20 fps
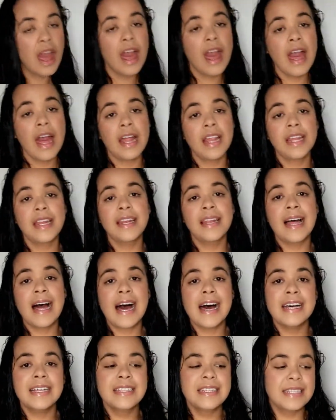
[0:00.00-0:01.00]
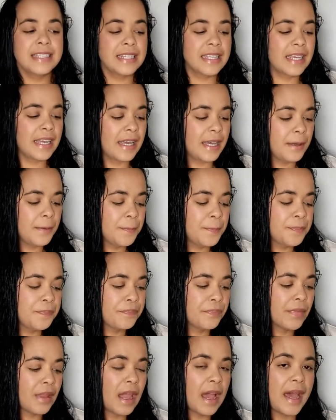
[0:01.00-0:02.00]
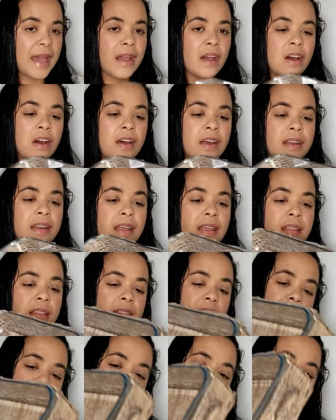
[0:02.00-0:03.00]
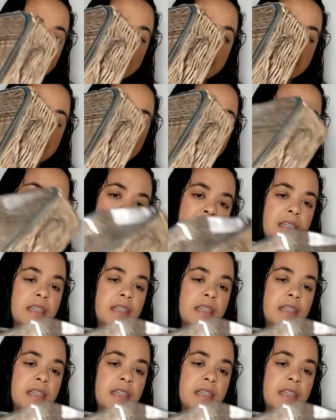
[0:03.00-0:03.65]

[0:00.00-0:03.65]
And lastly, I got this